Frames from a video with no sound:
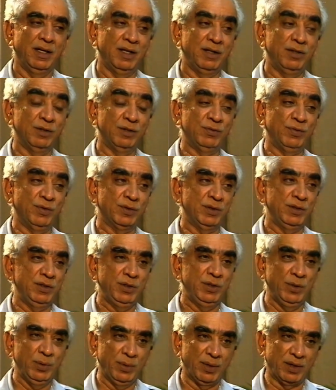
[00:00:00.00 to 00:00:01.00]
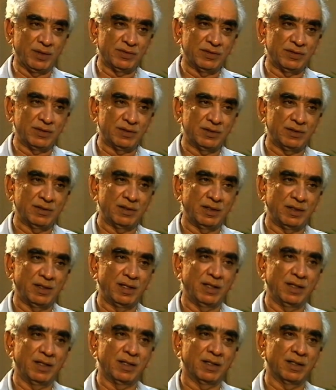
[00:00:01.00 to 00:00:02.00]
It is for the U.S.
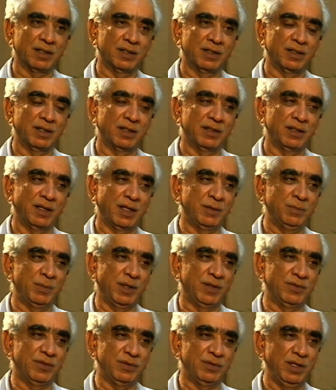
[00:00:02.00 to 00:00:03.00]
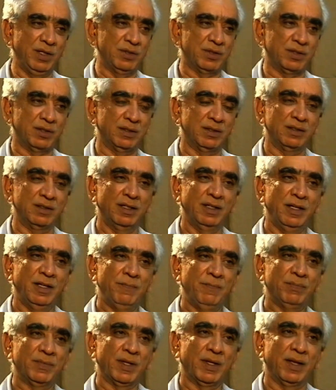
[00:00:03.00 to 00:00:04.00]
Administration
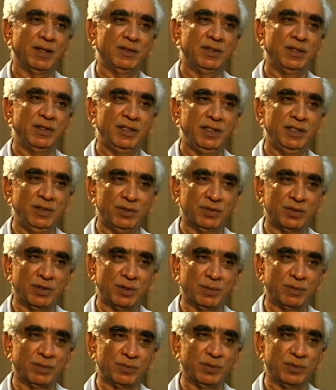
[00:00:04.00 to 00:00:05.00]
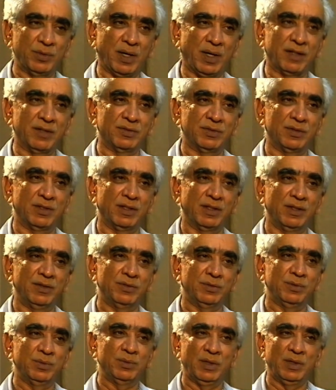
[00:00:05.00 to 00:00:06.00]
and the leadership of the United
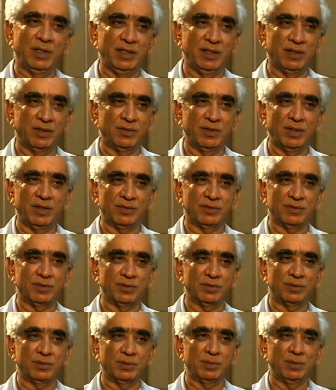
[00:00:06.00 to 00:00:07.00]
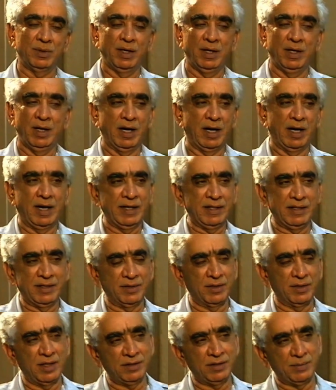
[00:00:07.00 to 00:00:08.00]
States to really address this too. I
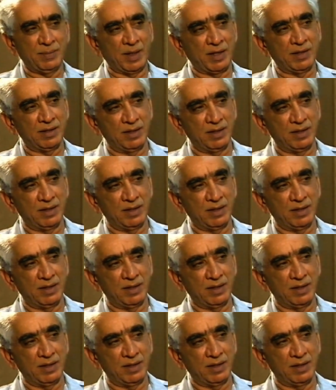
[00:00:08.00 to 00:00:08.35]
conduct my